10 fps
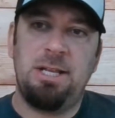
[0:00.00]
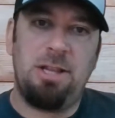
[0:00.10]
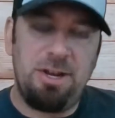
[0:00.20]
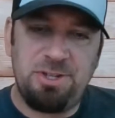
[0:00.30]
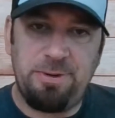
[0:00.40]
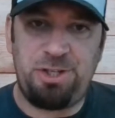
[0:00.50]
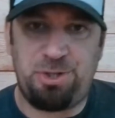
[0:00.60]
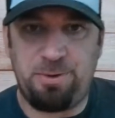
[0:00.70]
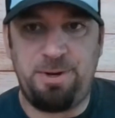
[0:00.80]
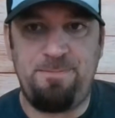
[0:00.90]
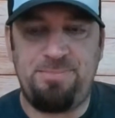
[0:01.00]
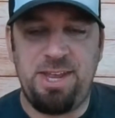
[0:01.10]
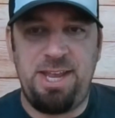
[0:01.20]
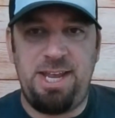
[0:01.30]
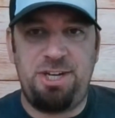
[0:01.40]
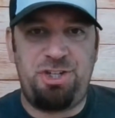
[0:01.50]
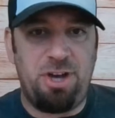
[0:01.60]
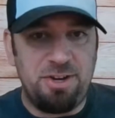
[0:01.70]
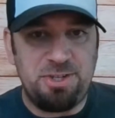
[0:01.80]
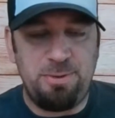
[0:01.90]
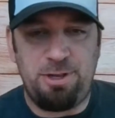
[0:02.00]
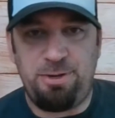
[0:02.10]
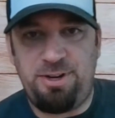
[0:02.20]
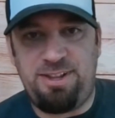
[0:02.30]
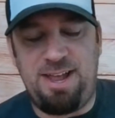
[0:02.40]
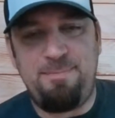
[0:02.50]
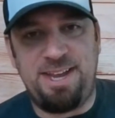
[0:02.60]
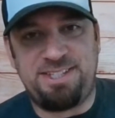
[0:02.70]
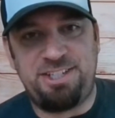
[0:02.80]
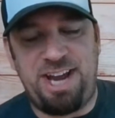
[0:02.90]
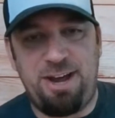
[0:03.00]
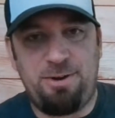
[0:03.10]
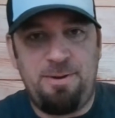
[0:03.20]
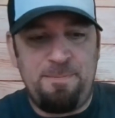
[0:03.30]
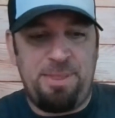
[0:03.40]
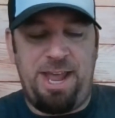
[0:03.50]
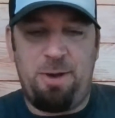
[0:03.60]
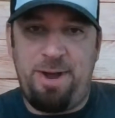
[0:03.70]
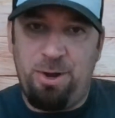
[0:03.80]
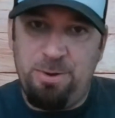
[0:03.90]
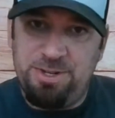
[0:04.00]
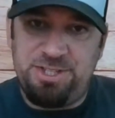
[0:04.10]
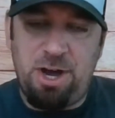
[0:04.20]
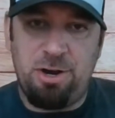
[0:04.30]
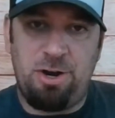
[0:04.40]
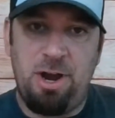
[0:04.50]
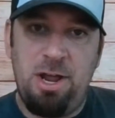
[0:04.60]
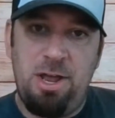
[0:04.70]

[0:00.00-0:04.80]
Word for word: Long story short, she also included in that message how, how my oldest daughter